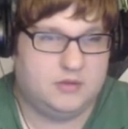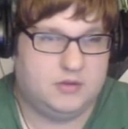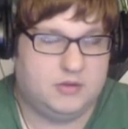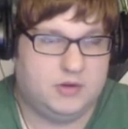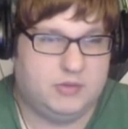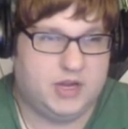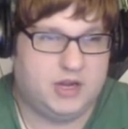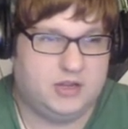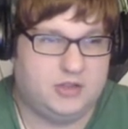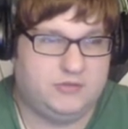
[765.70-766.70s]
Alright, we got
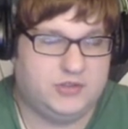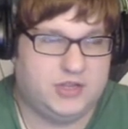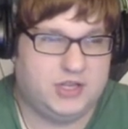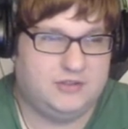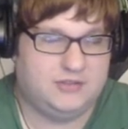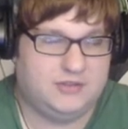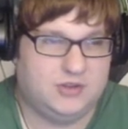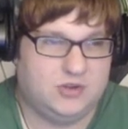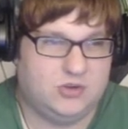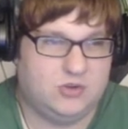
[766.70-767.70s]
our lift key,
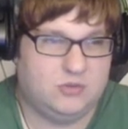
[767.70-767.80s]
so